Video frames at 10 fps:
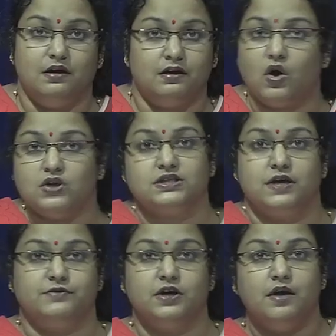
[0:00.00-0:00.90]

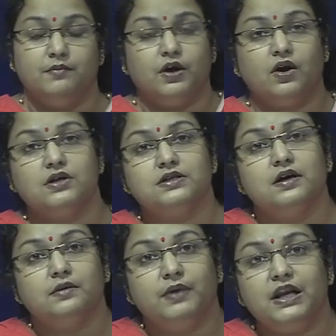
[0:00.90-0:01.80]
concept, because
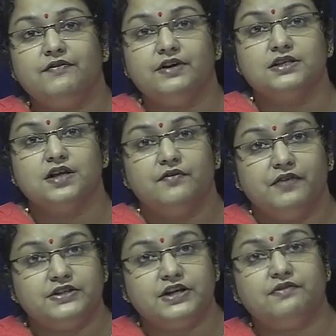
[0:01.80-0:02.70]
believers
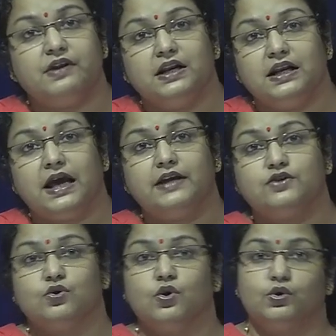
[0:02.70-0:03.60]
will generally like
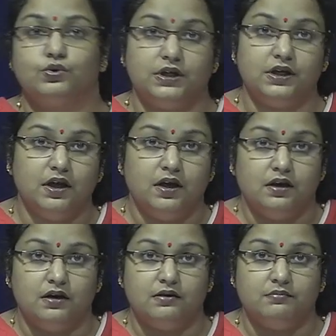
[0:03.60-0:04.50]
to go to the
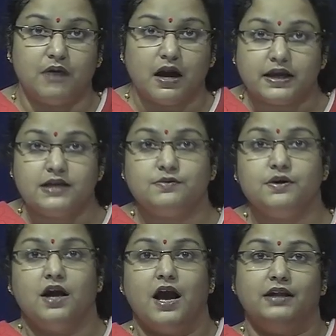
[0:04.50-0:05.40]
market,
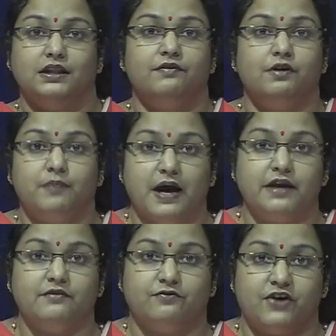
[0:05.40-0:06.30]
and they will
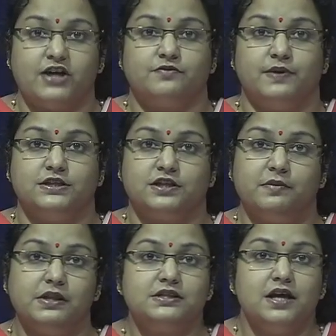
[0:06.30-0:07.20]
buy fresh
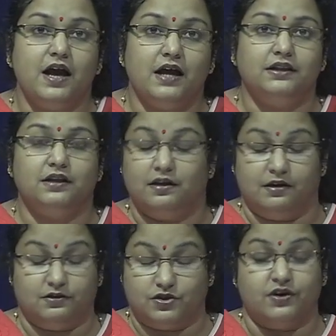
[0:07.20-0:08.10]
vegetables and
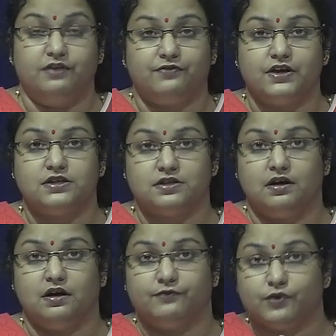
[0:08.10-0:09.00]
fresh
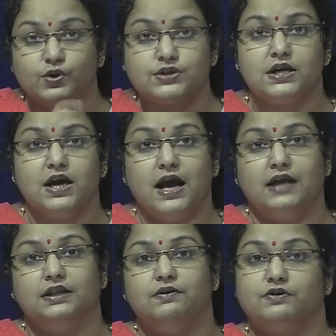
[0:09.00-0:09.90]
fruits,
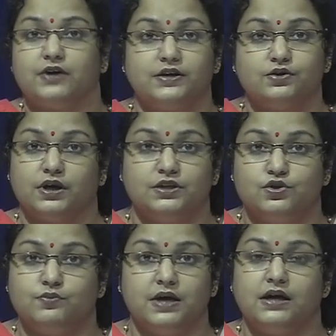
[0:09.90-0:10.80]
and they will try to
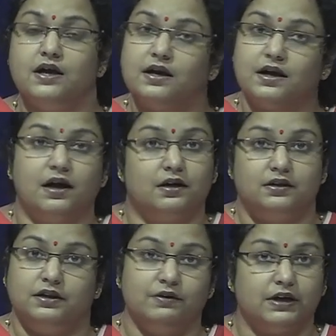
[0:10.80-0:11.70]
consume that, they will